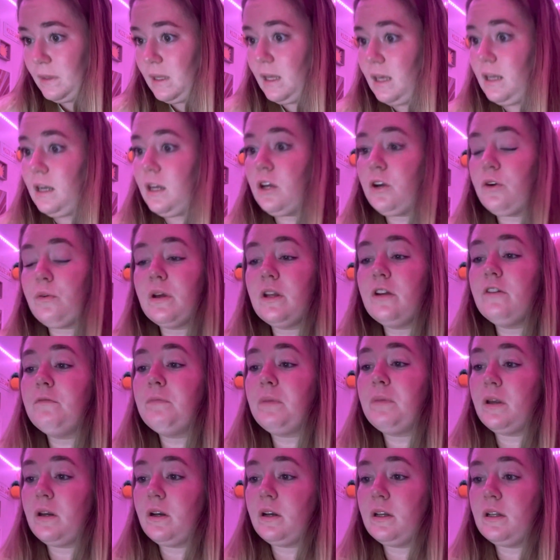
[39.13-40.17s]
and a grin of
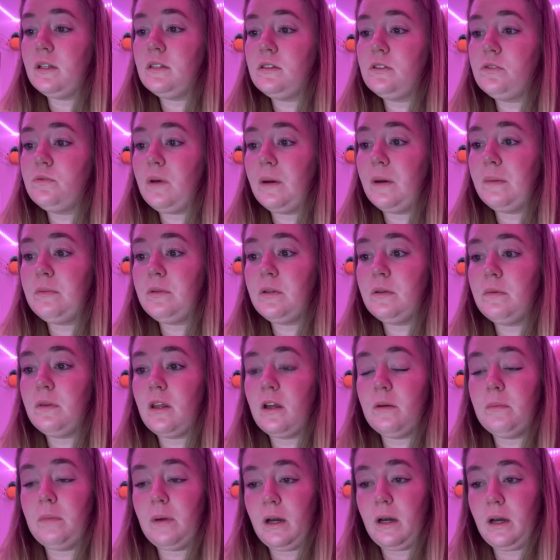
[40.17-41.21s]
bitterness swept
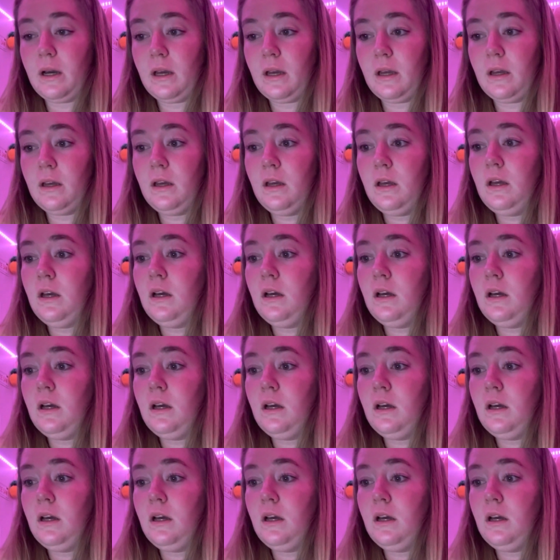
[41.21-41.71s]
thereby,